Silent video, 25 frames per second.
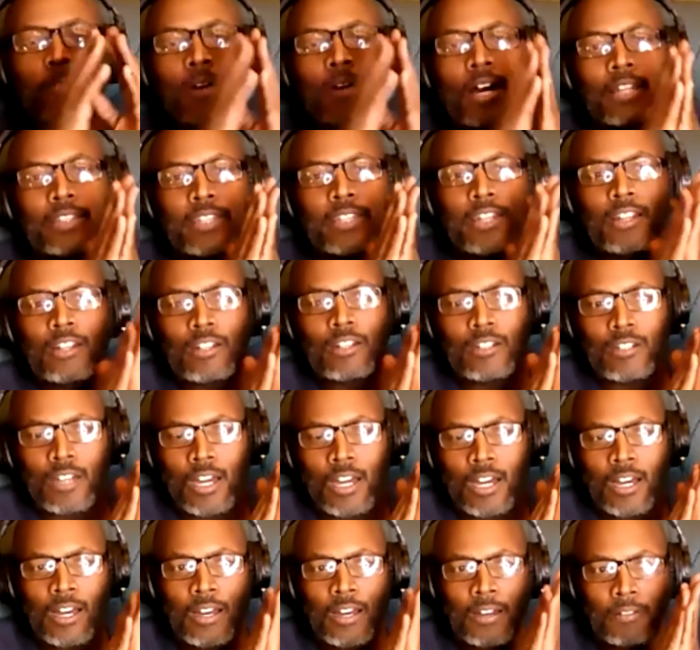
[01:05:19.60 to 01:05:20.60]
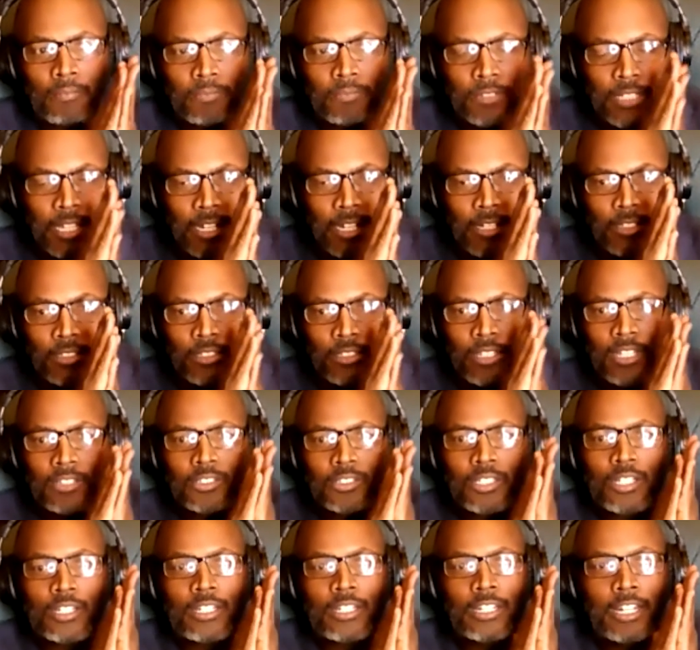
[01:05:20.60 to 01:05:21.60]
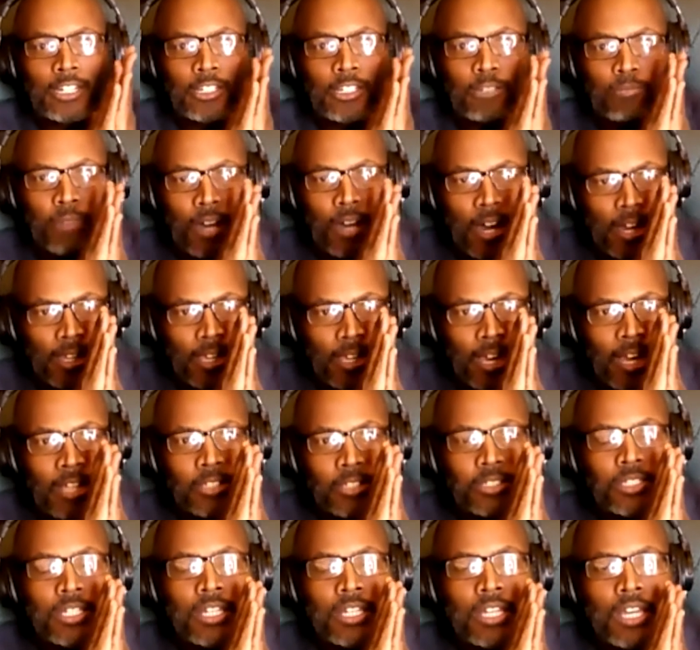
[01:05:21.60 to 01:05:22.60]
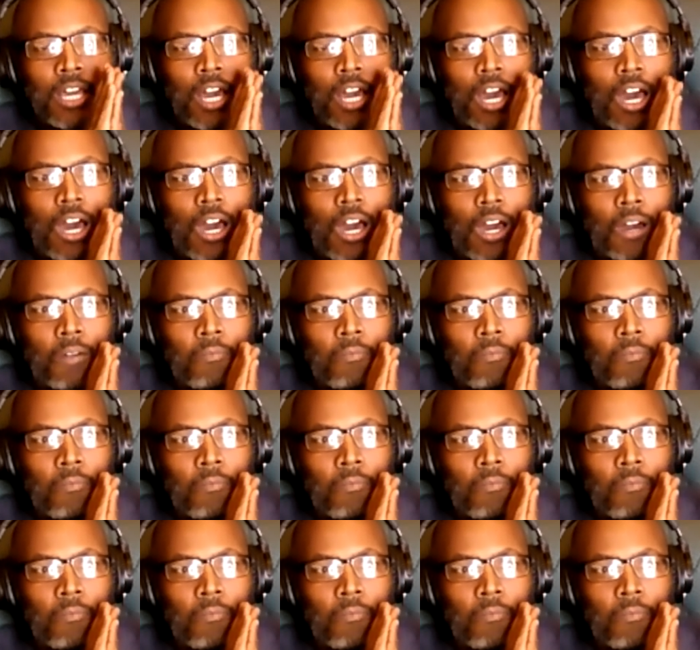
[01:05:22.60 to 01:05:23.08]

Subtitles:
to the people out there that's looking at the podcast,